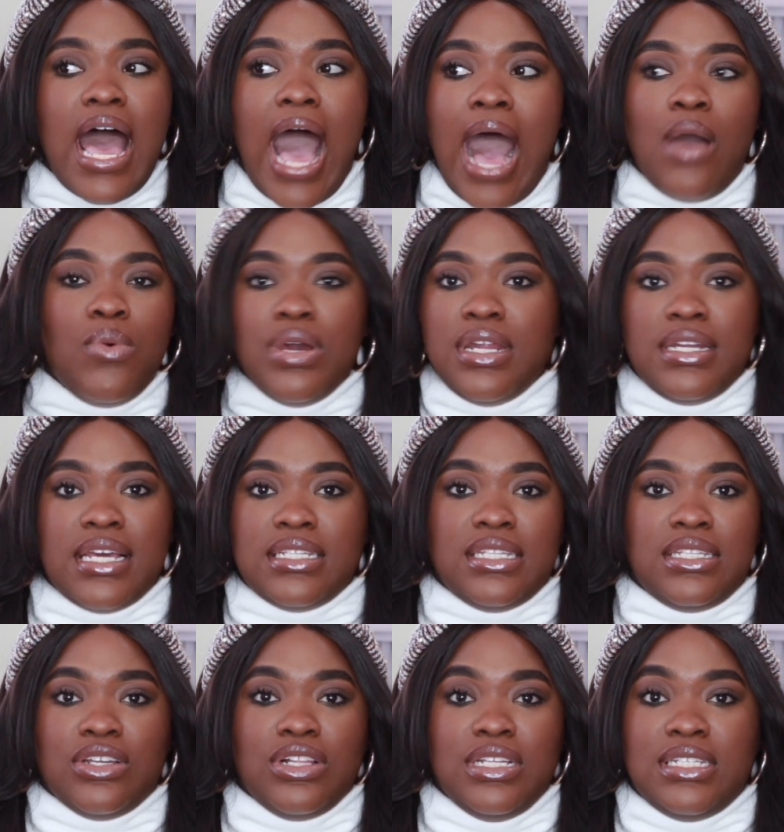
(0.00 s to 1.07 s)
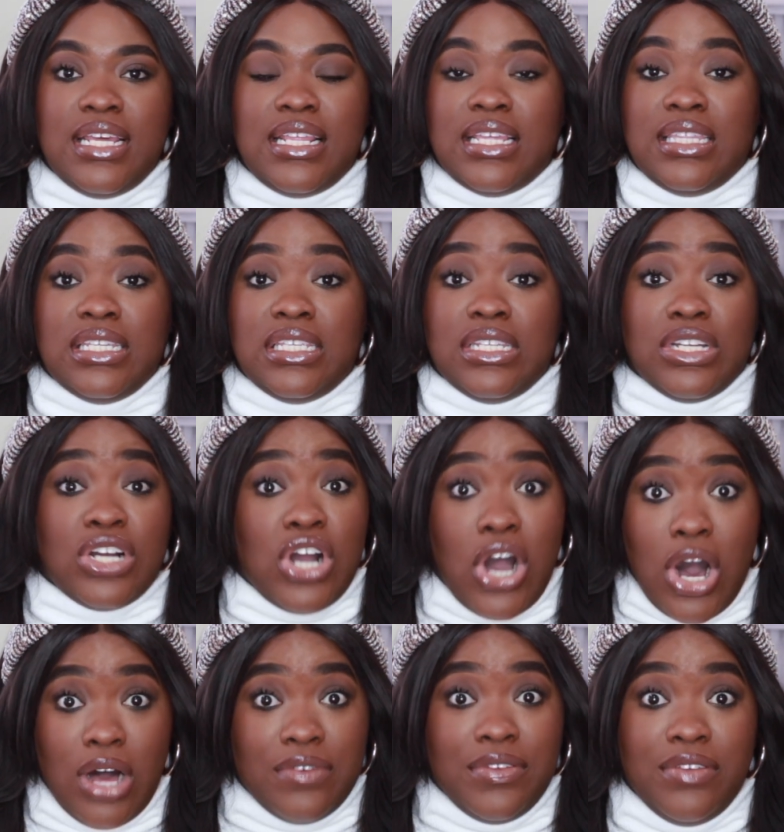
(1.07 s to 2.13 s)
I wouldn't necessarily say that this is a
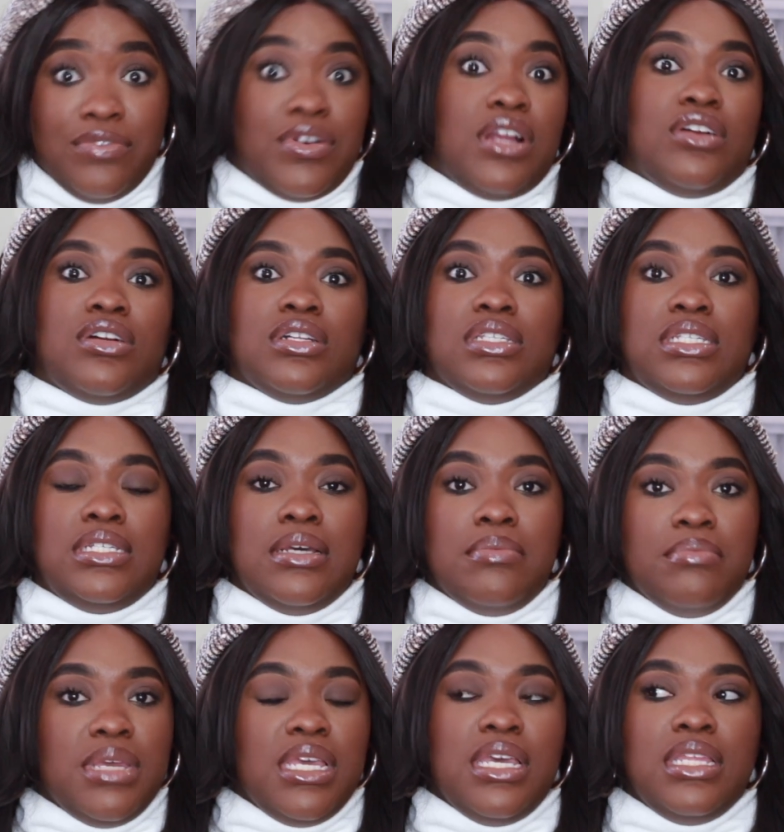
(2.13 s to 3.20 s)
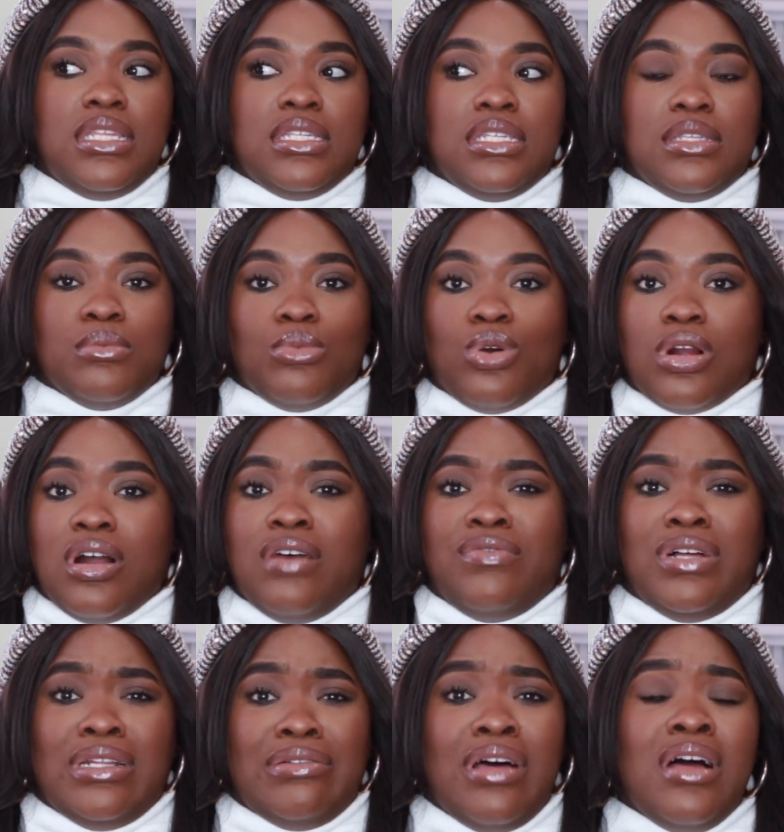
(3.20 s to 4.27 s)
coffee fragrance. To me, this is more of
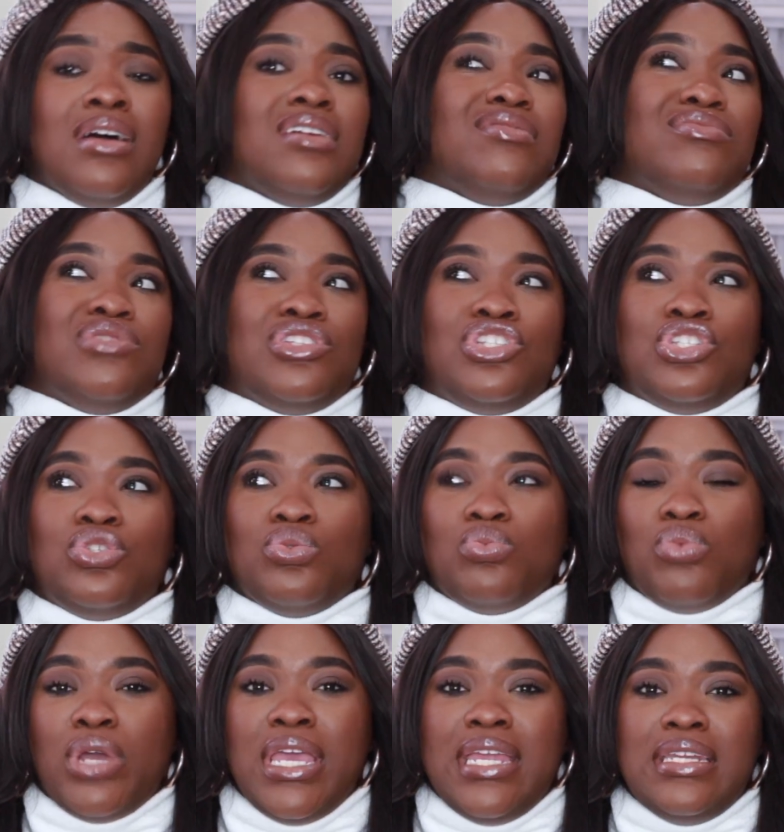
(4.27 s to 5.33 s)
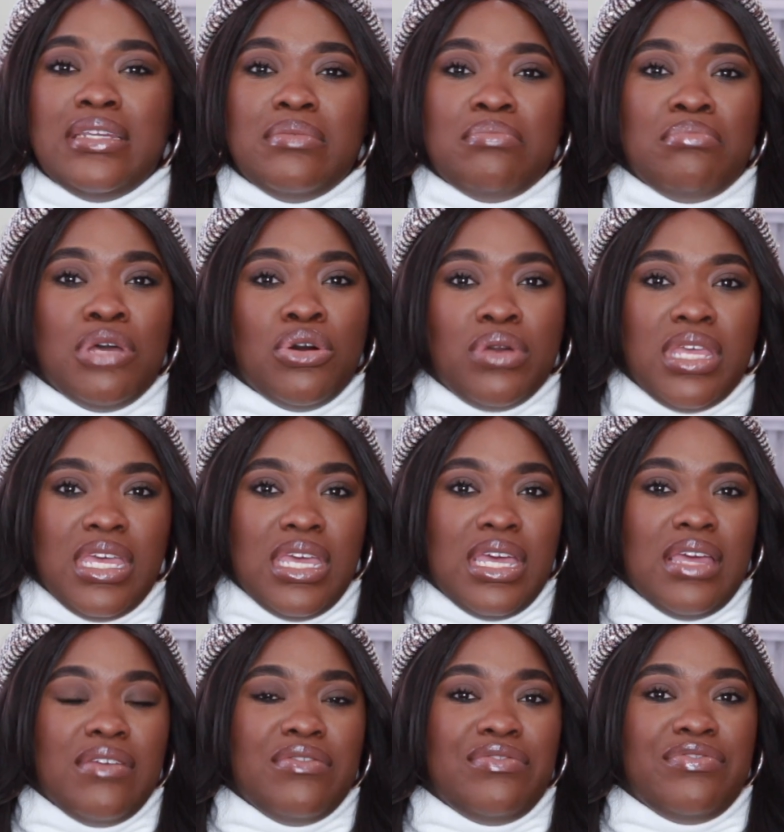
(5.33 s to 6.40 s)
a sweet,
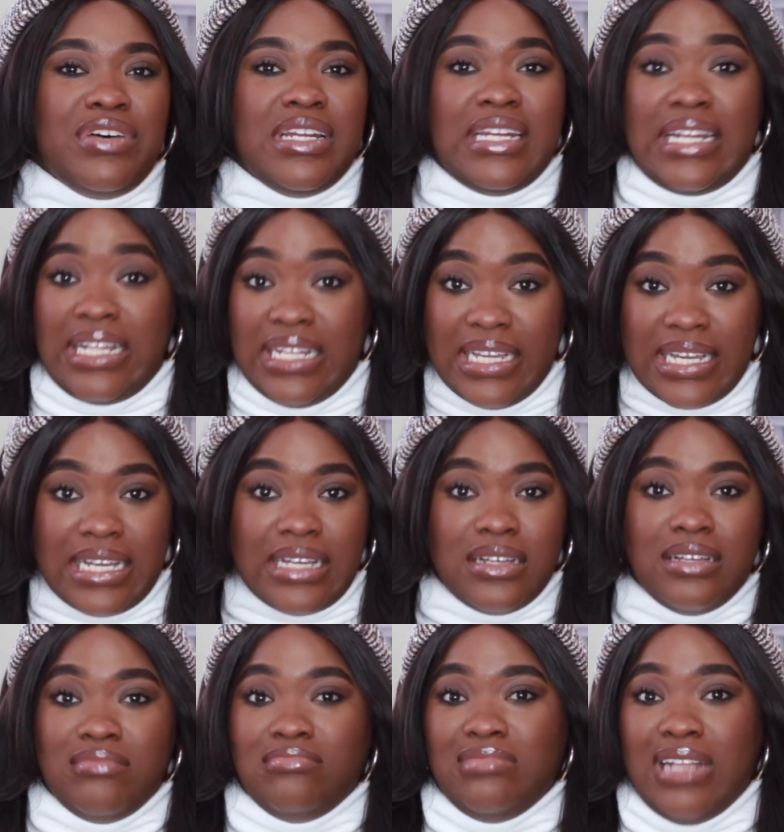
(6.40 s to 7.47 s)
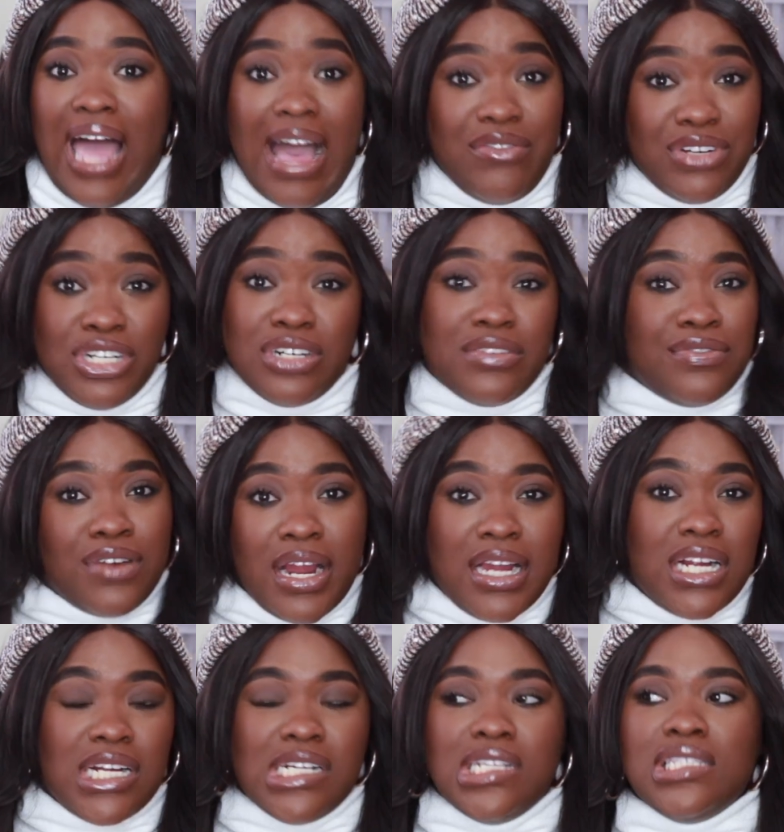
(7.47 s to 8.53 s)
milky, vanilla lavender
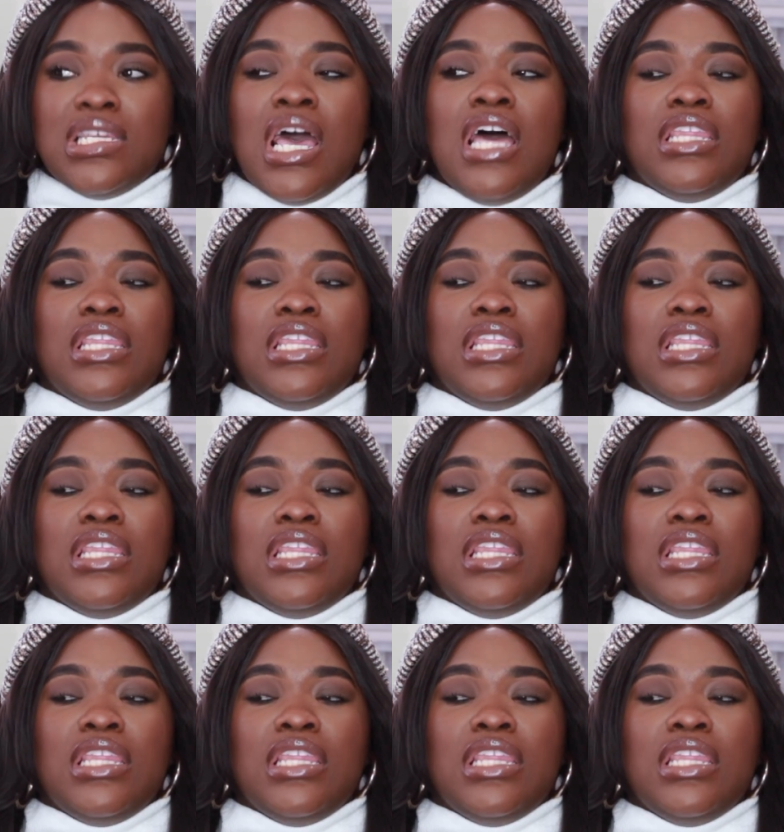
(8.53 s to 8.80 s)
fragrance.